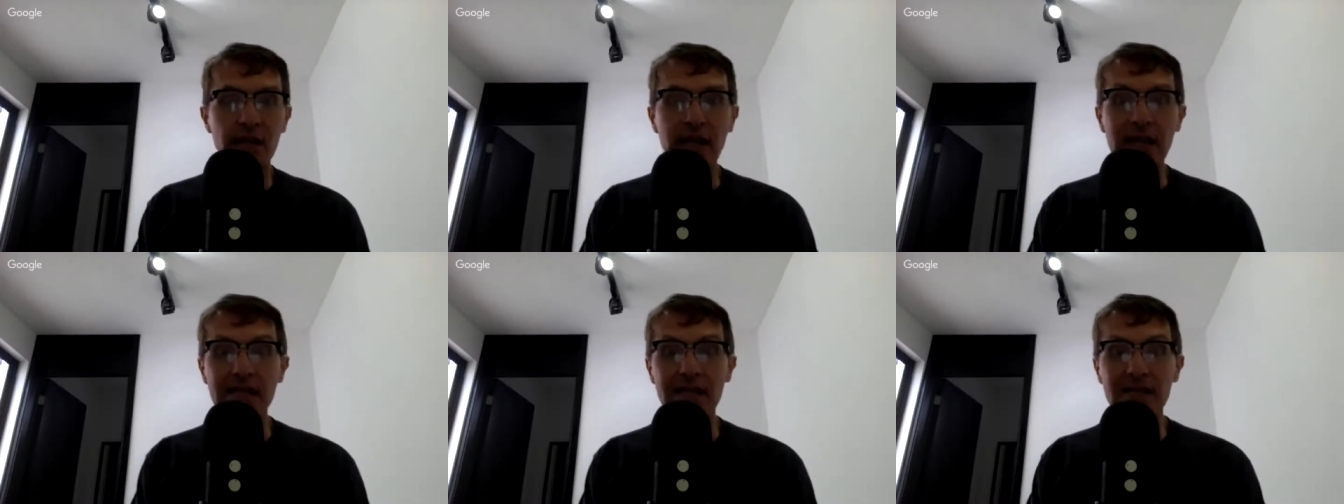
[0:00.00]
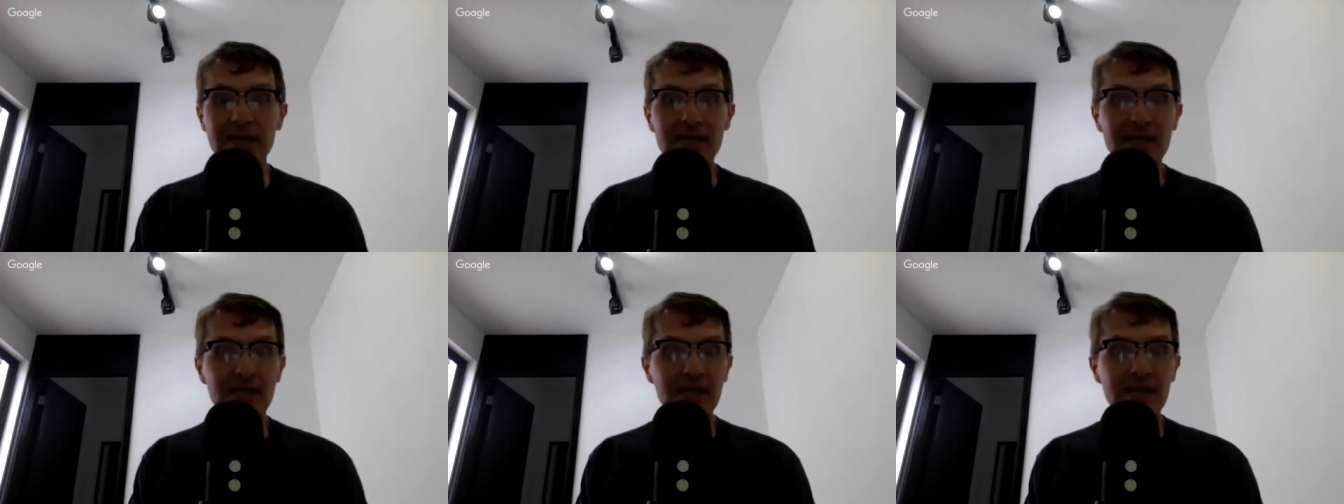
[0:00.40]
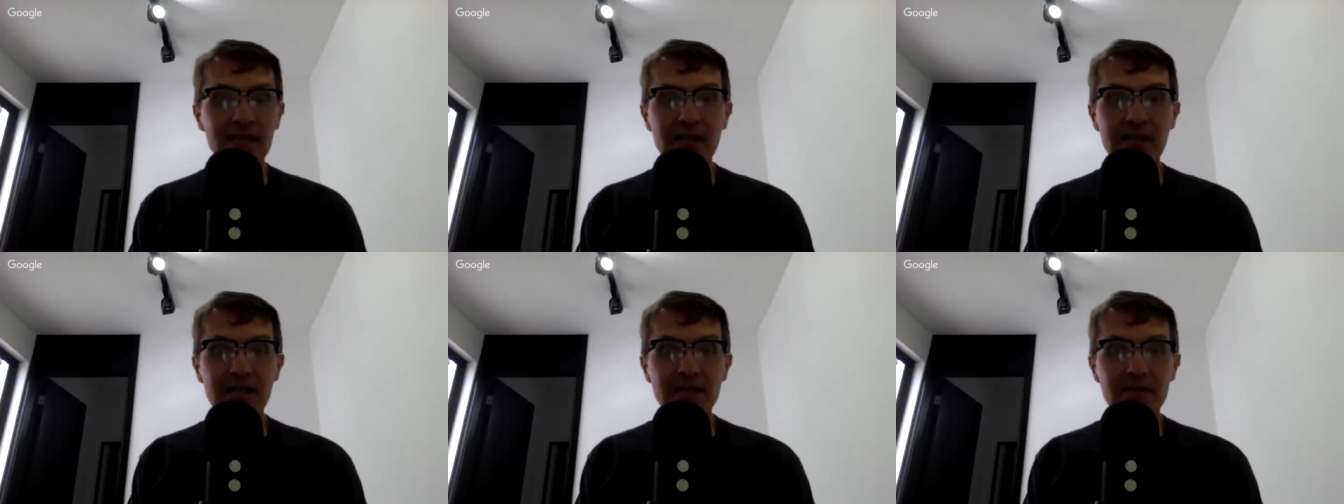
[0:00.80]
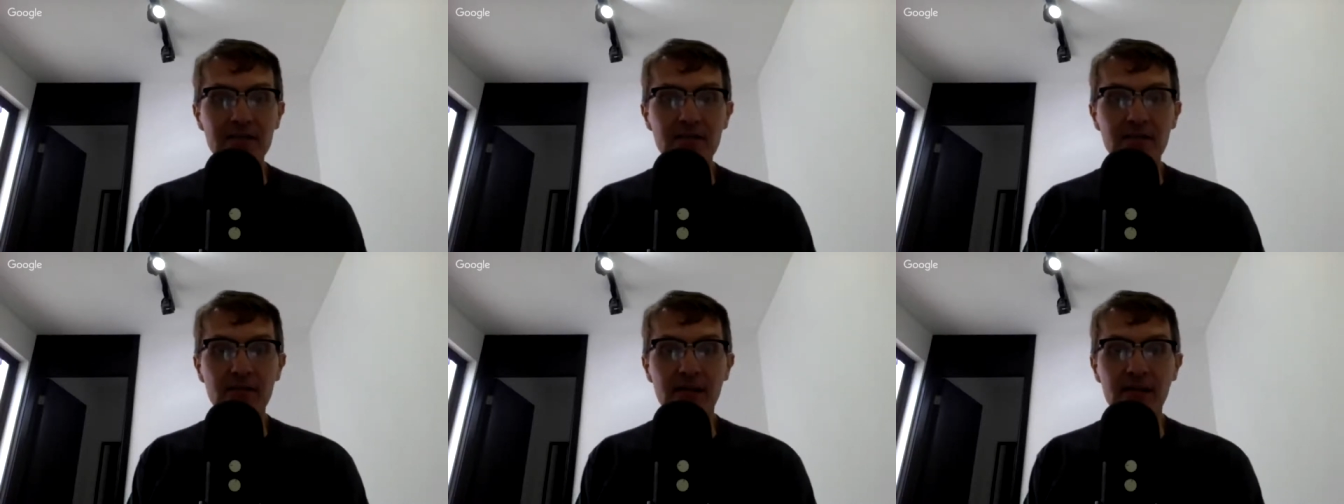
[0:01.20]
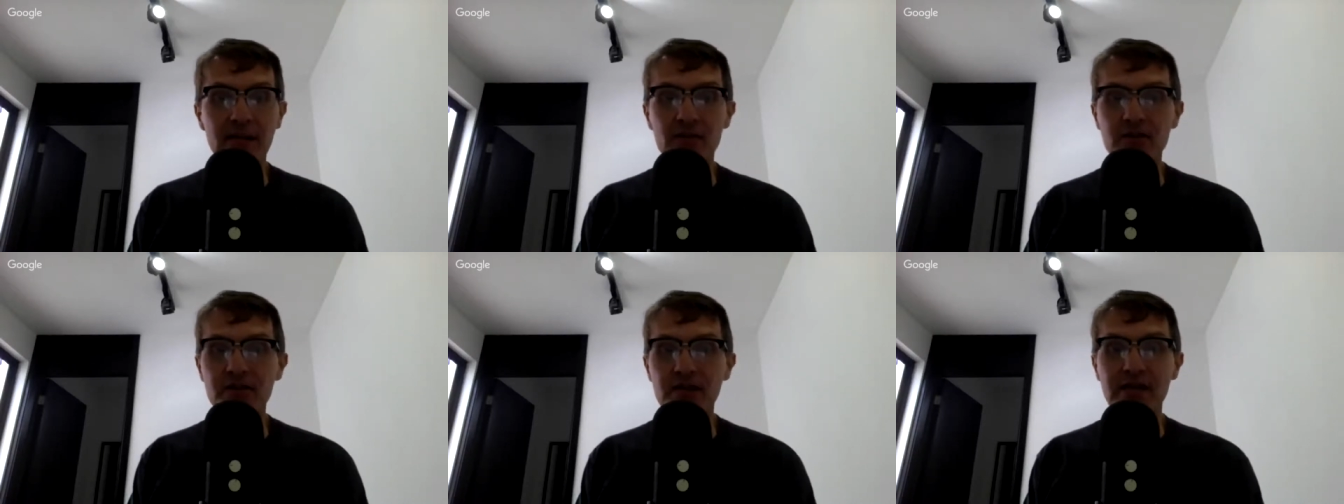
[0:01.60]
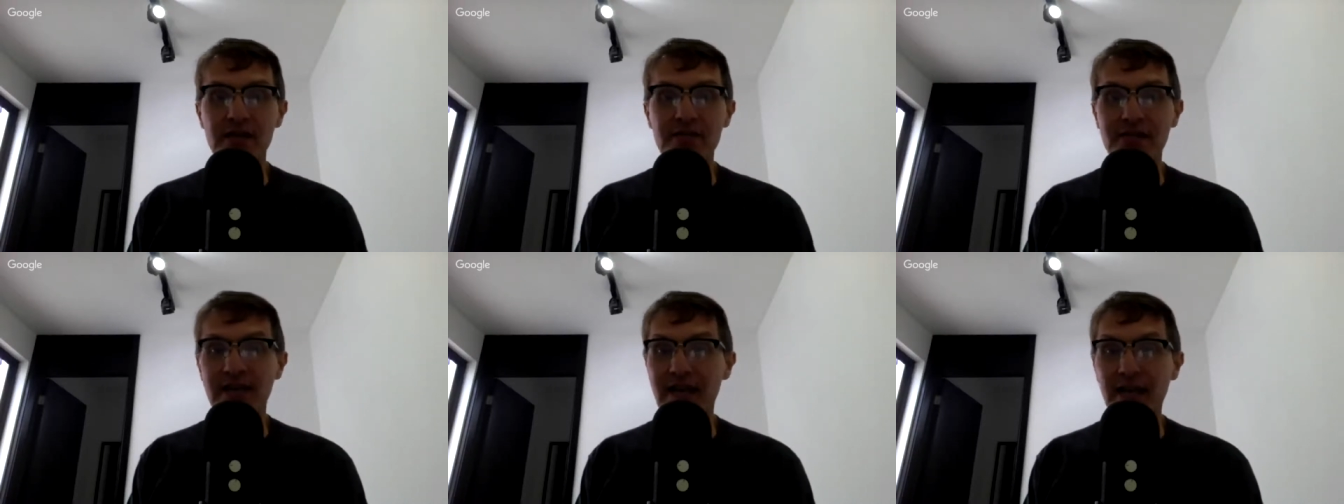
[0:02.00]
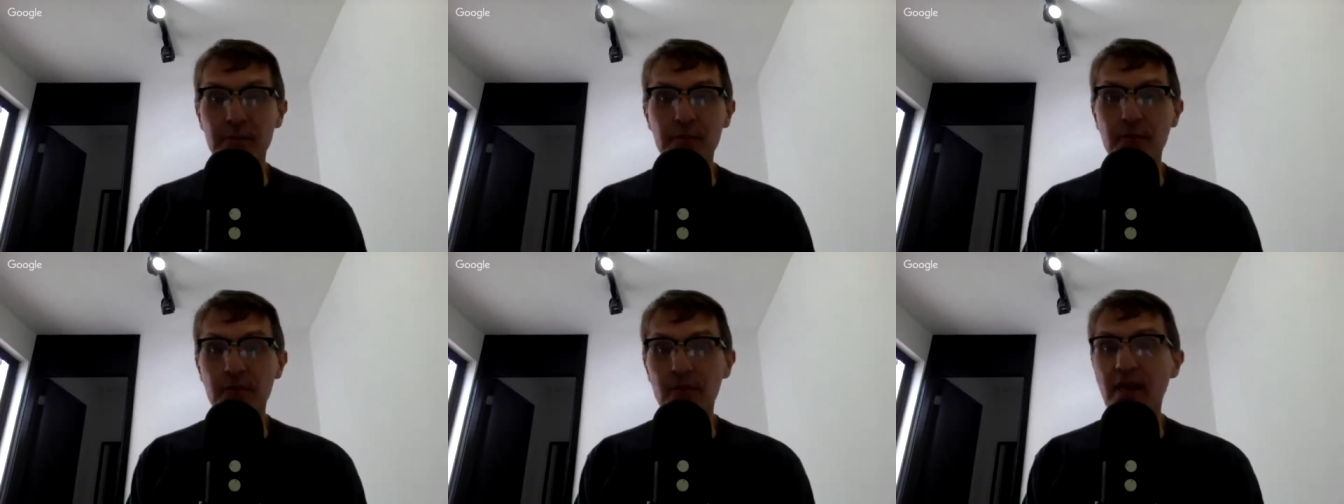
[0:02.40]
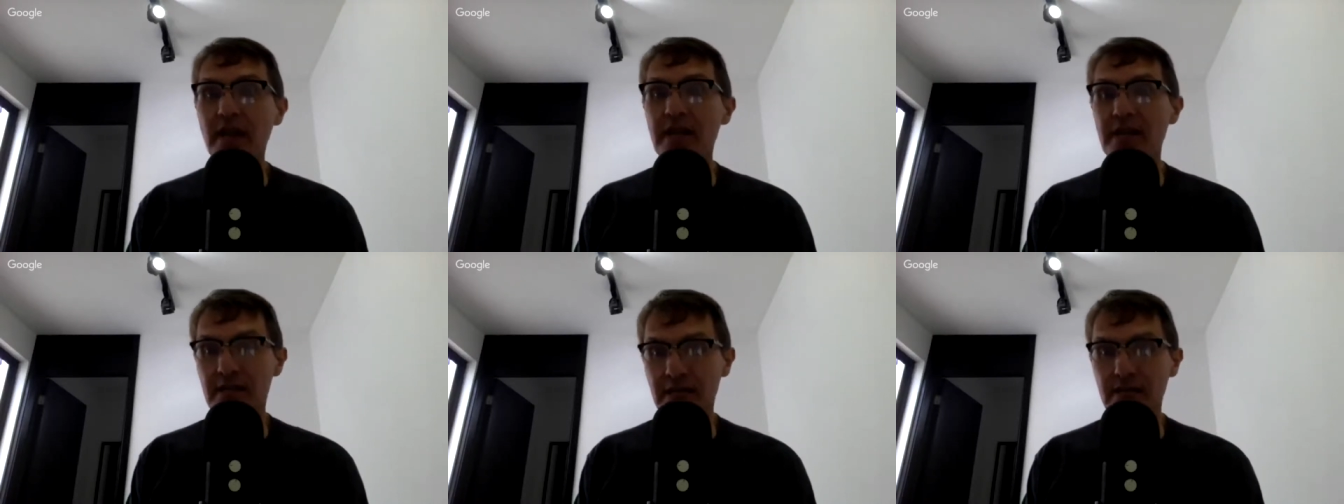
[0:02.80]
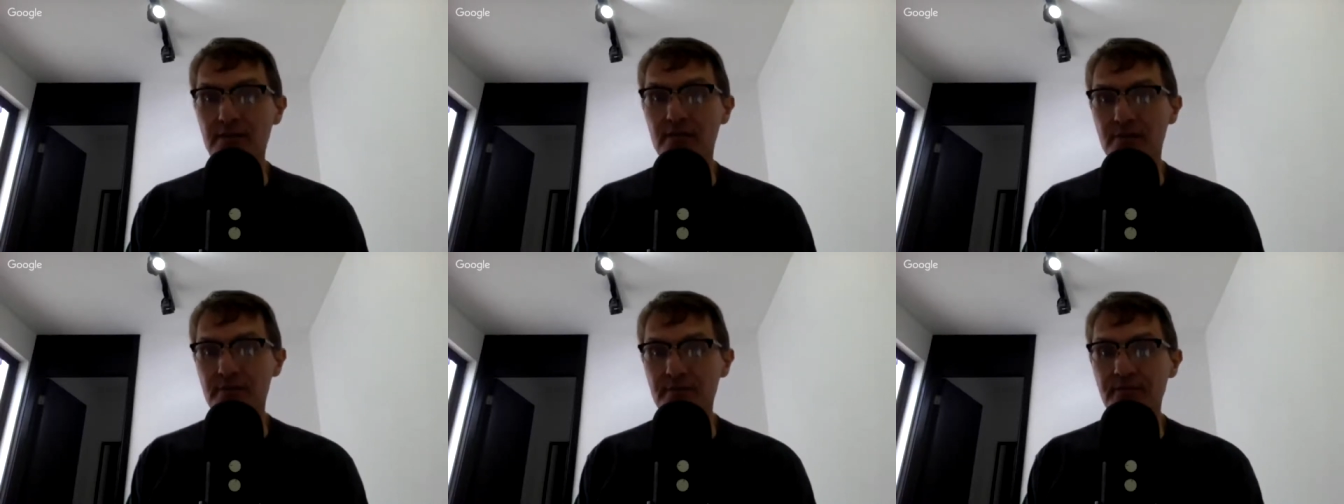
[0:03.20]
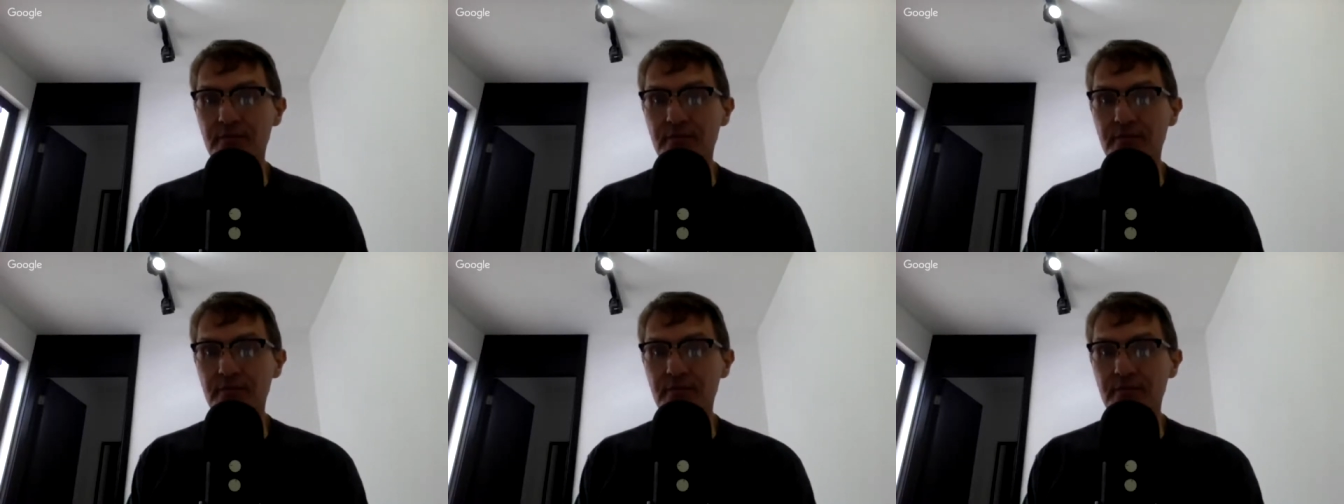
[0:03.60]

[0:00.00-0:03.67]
and let's say that he or she is not able to find a teacher